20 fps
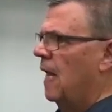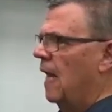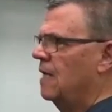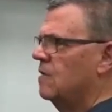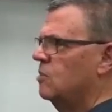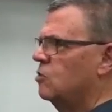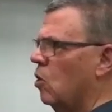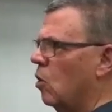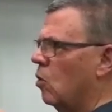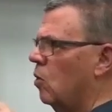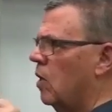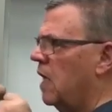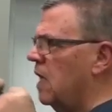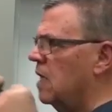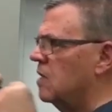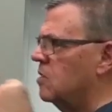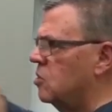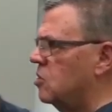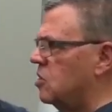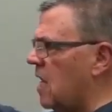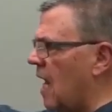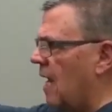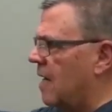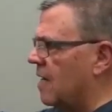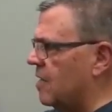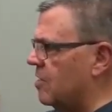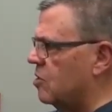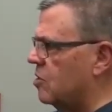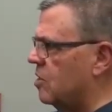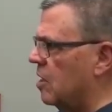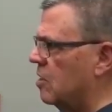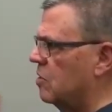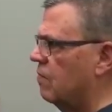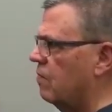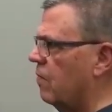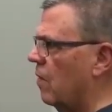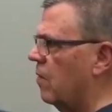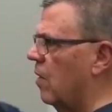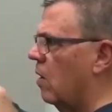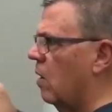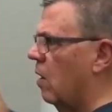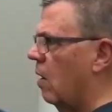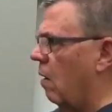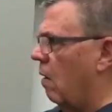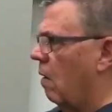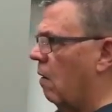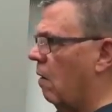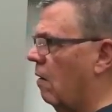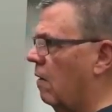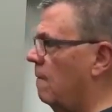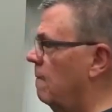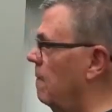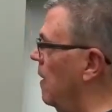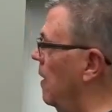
And so his zealousness for the Lord